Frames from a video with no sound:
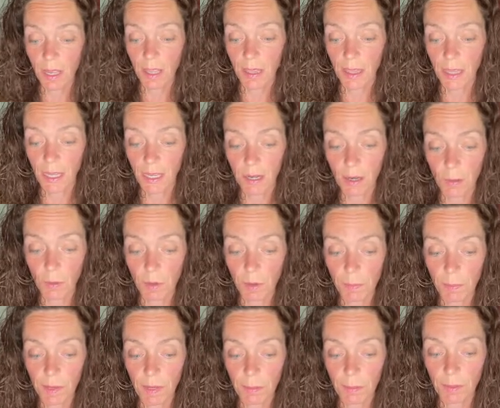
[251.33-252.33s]
They don't
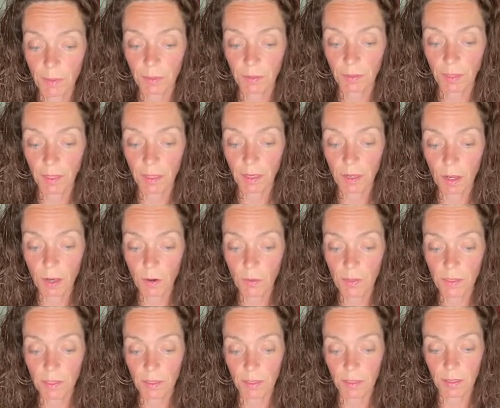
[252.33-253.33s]
want people to really know
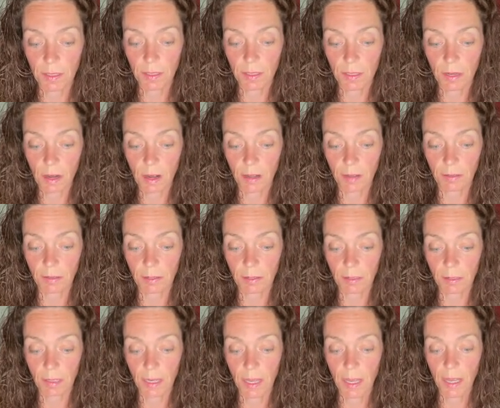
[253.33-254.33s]
what's on this continent